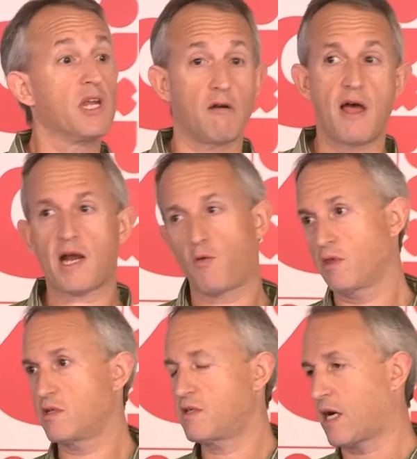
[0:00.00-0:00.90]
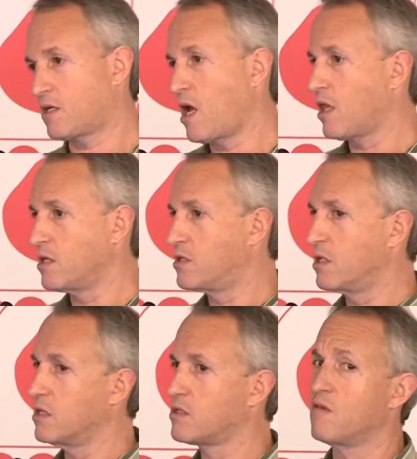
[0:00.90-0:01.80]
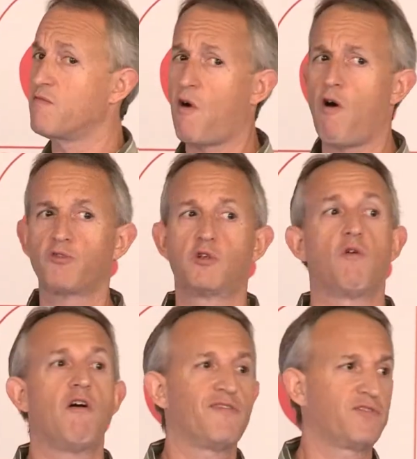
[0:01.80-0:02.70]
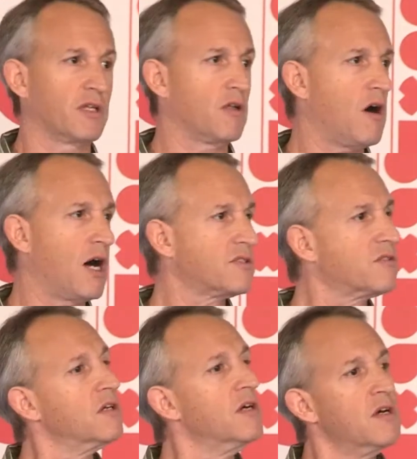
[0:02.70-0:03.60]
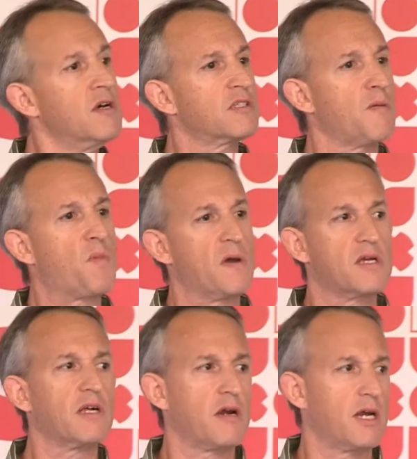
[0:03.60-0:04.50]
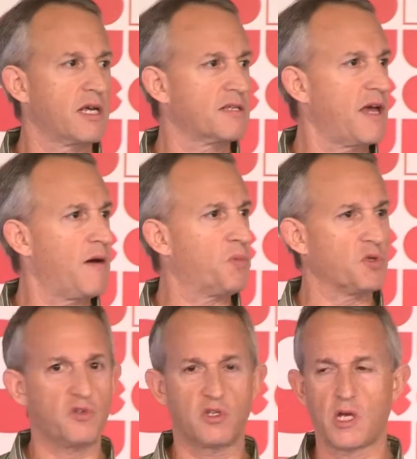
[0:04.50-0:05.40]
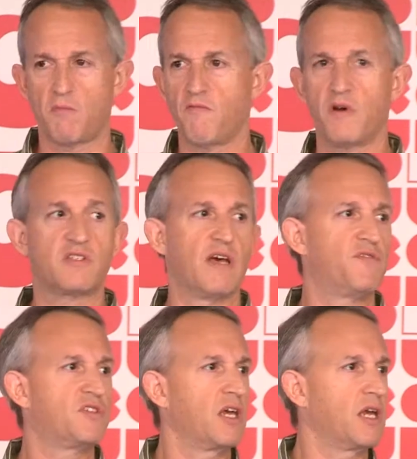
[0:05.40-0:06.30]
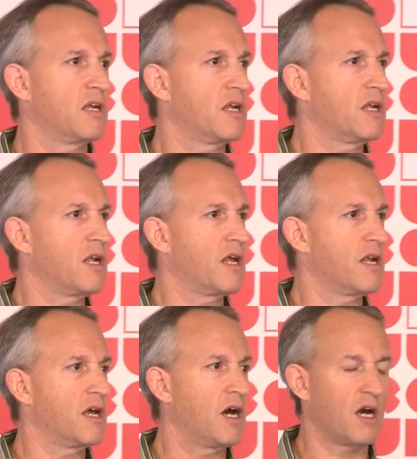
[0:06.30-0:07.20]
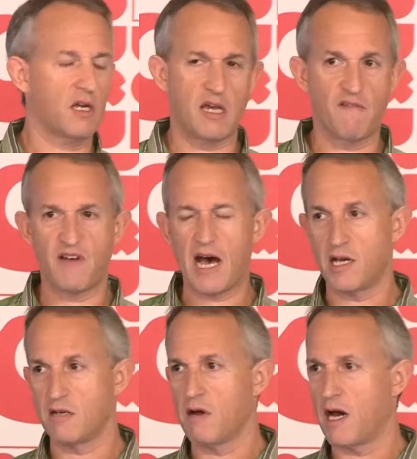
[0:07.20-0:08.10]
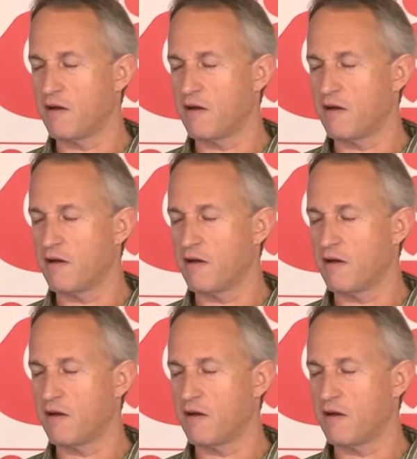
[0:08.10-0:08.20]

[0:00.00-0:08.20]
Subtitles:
interact with this technology that's all too often lost. Some pretty glaring examples that some of us have seen and get value out